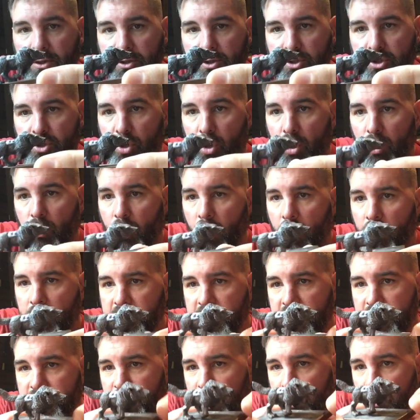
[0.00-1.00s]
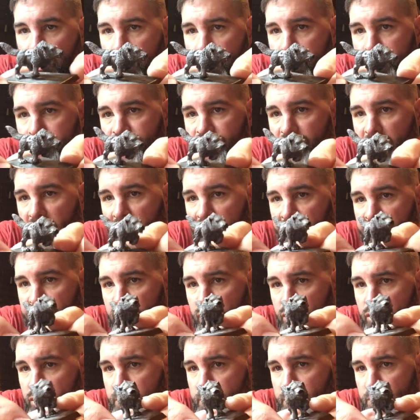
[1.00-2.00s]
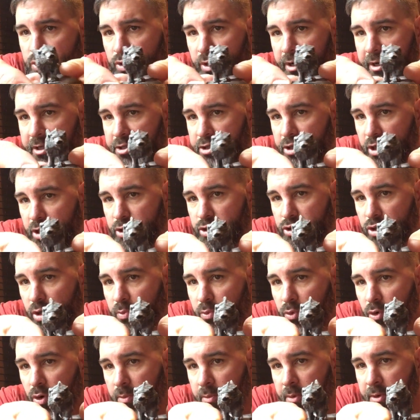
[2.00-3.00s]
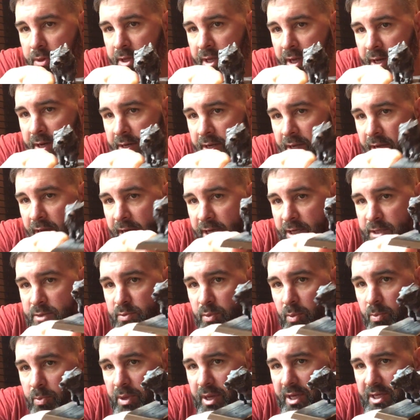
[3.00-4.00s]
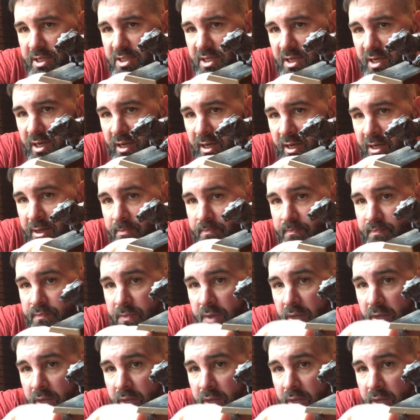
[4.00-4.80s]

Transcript: So what was I doing? I've took some screenshots, so I'll put them on the end, guys. But basically,